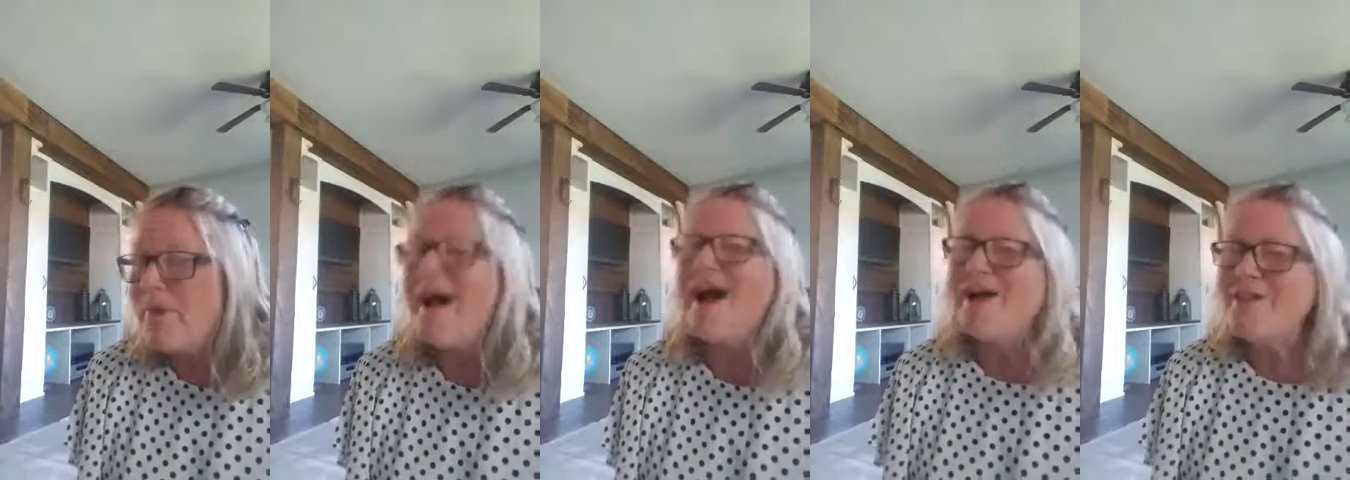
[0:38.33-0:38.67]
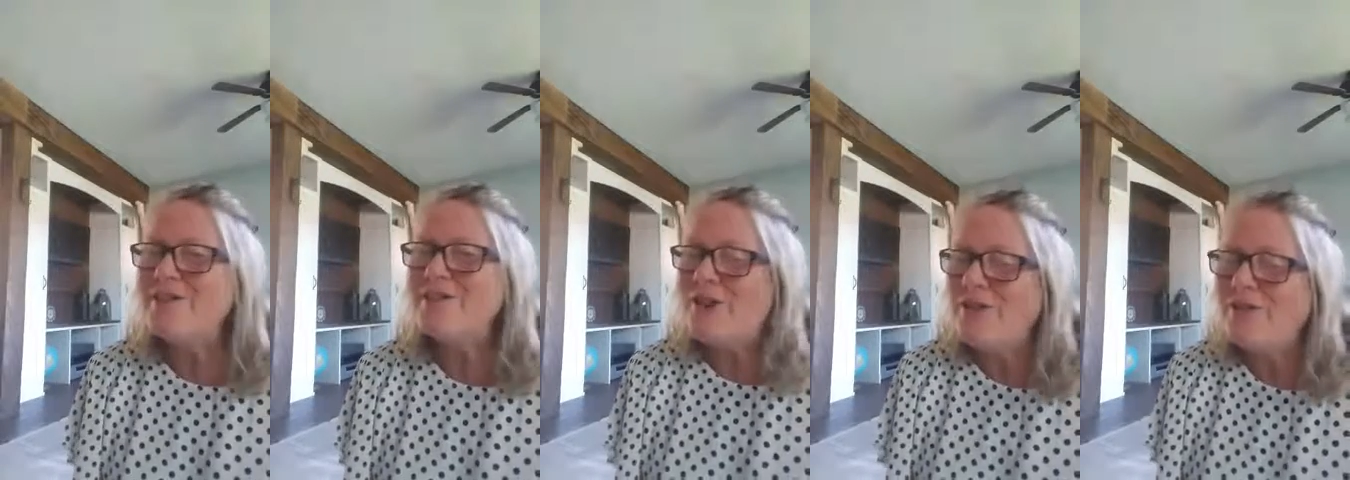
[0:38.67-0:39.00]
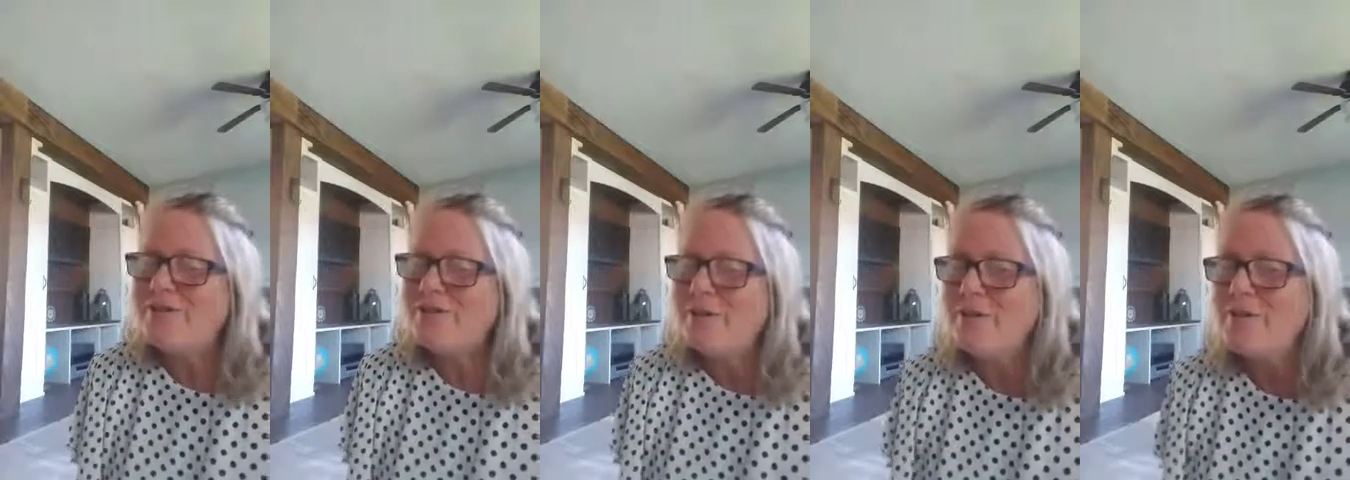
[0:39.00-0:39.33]
I thought
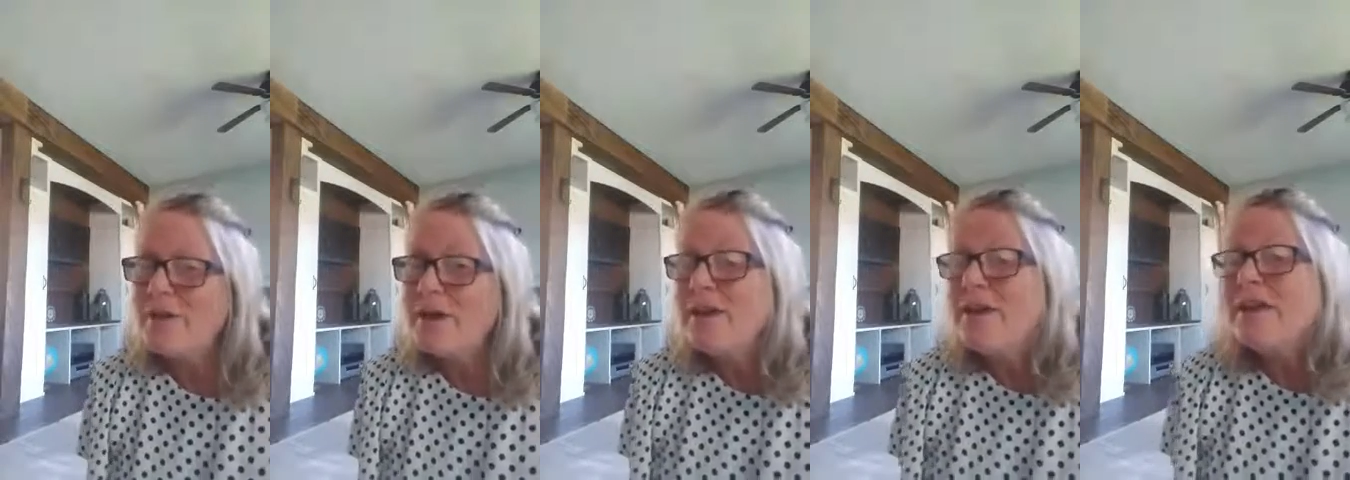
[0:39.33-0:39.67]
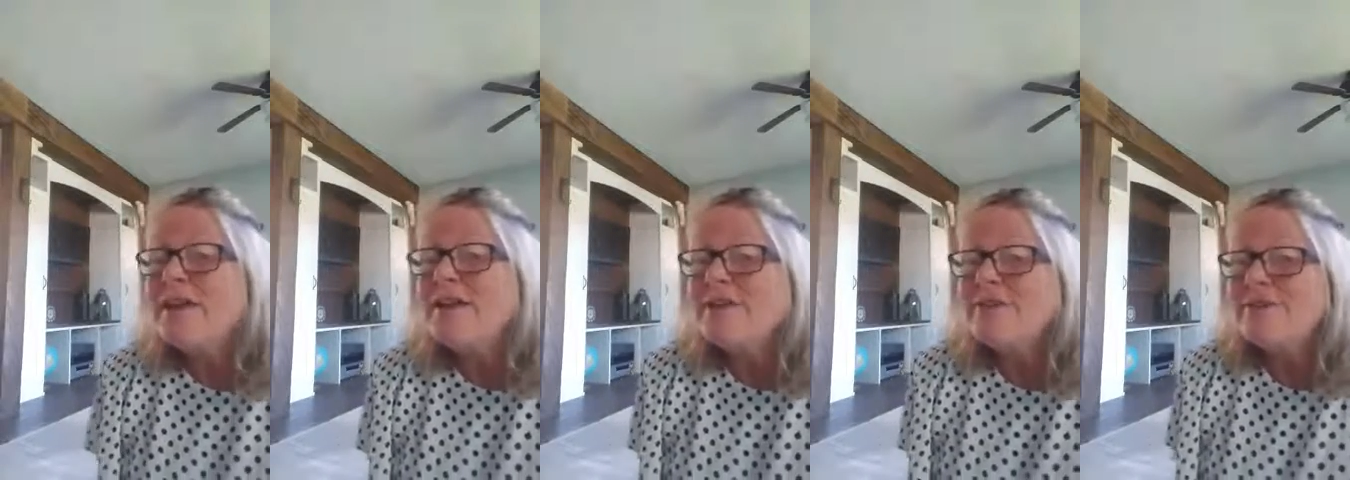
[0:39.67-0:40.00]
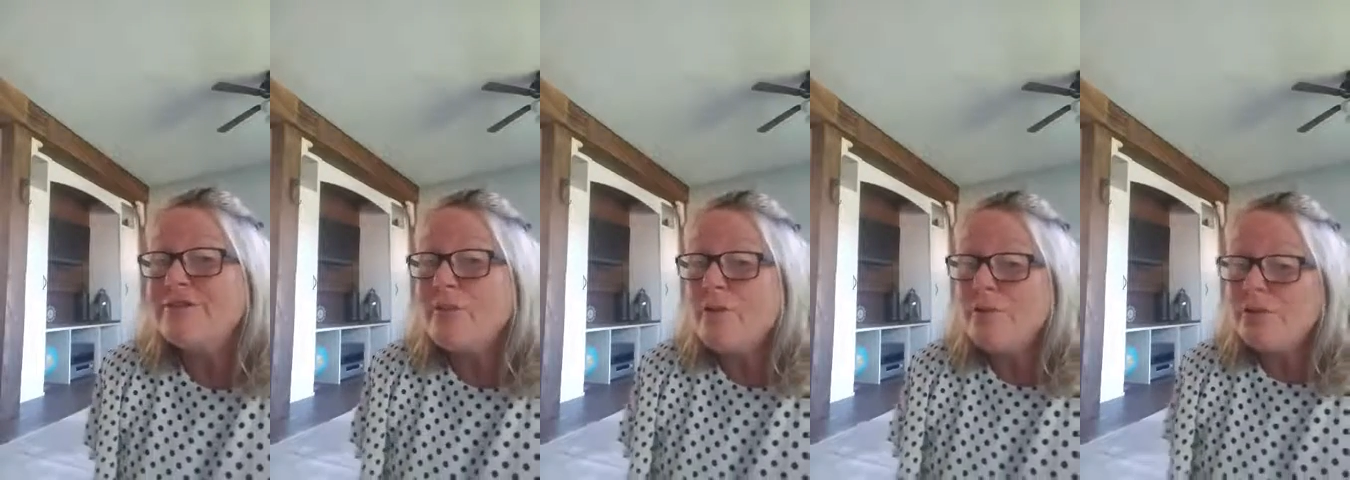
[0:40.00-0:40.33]
so.
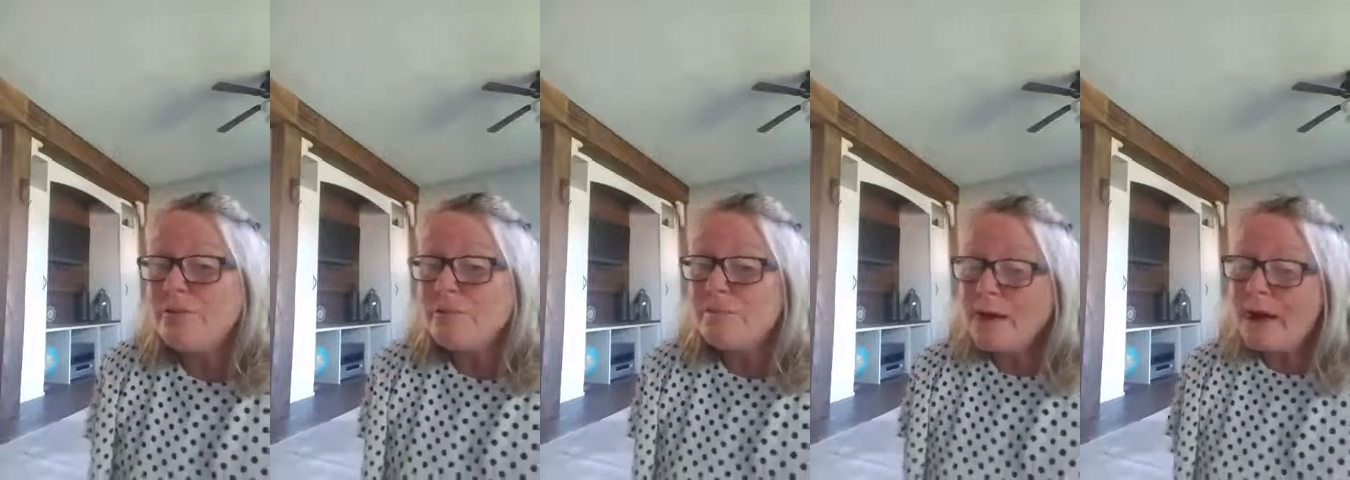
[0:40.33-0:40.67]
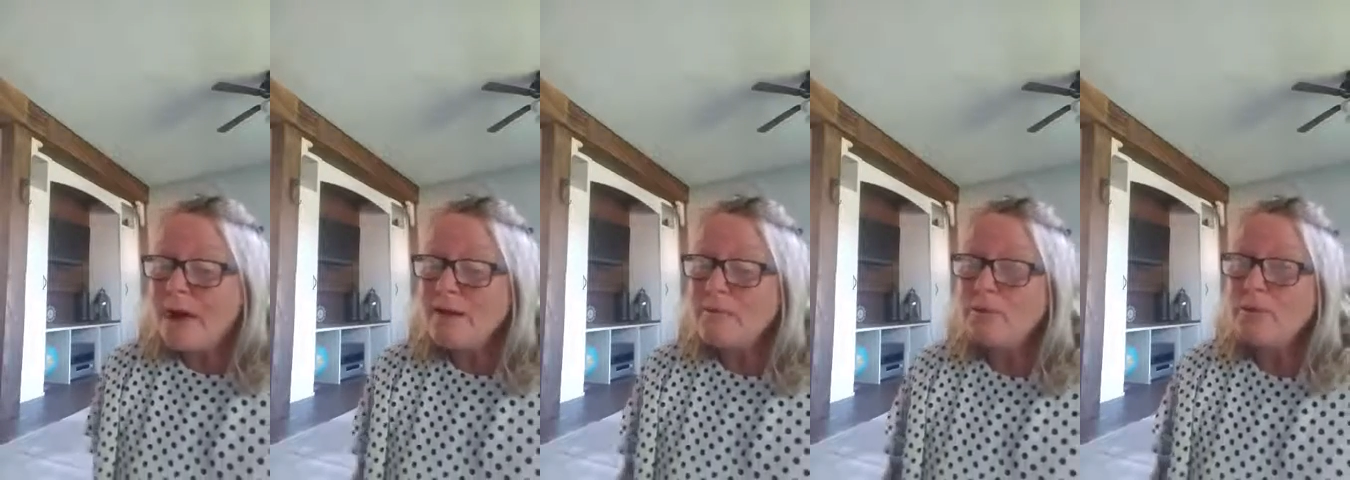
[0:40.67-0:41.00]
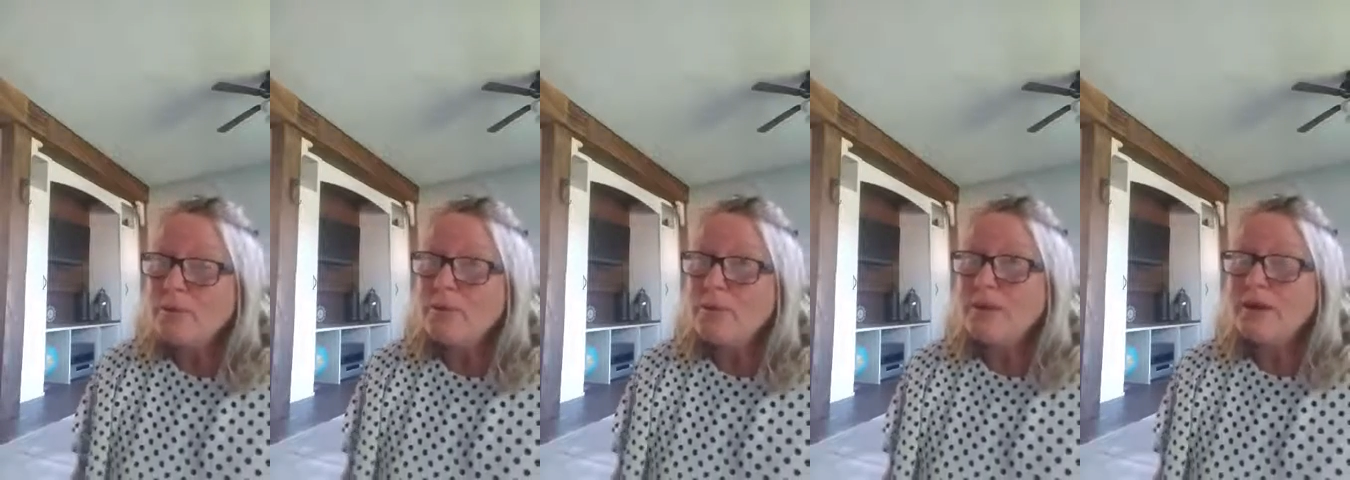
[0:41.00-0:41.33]
So the
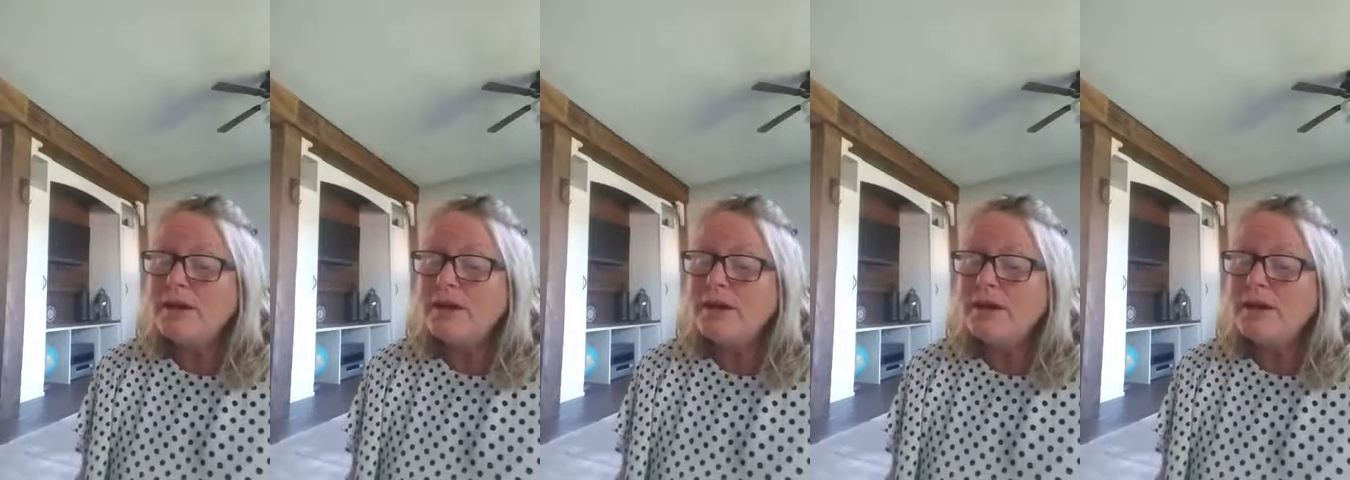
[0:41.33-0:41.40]
Bible